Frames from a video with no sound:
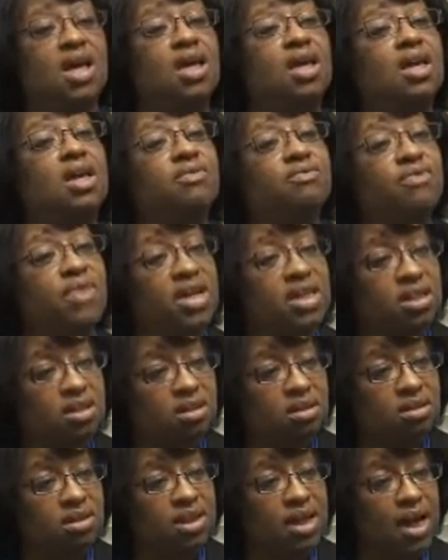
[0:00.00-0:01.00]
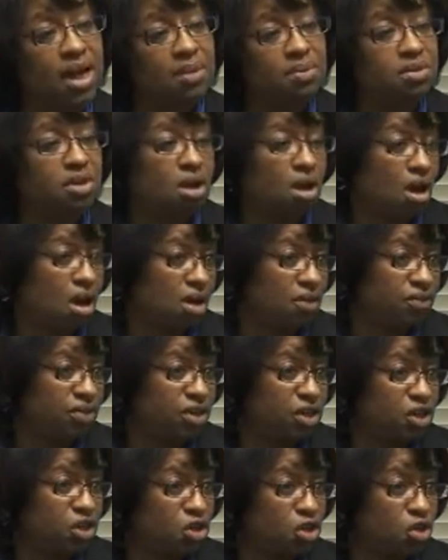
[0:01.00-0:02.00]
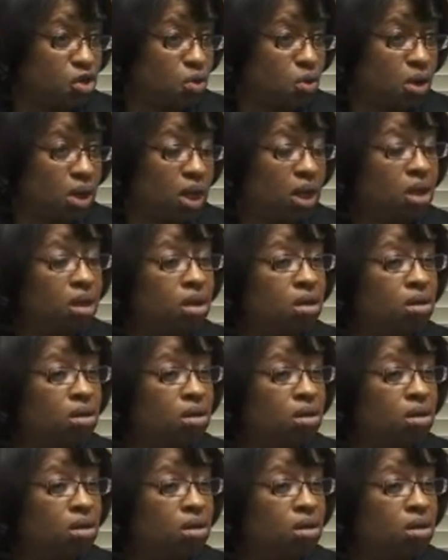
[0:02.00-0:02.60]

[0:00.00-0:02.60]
Conventional types often enjoy